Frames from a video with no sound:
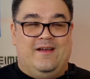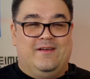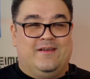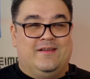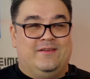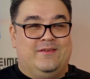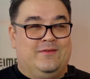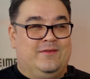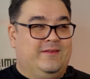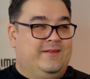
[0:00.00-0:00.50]
How
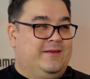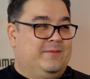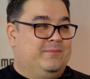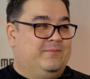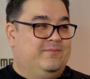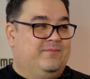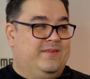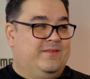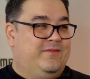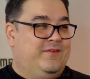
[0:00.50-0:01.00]
can you really,
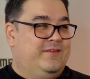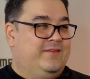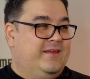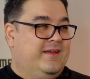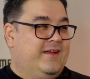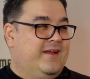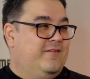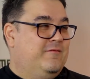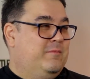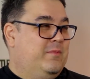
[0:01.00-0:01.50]
it feels
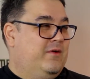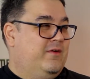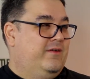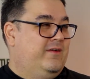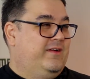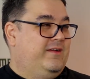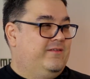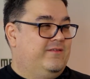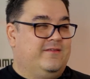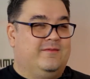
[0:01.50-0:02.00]
like I've
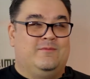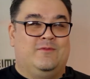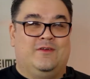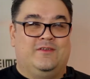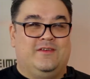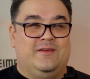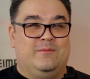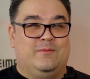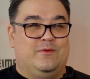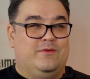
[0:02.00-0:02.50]
partied from
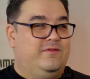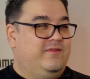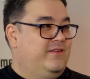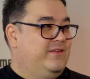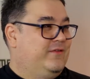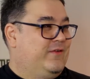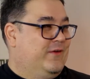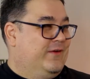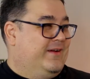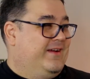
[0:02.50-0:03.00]
watching
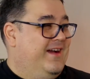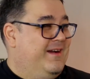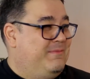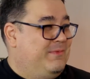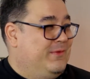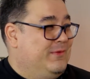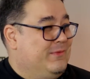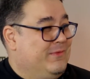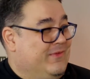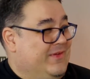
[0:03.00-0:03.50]
movies for a couple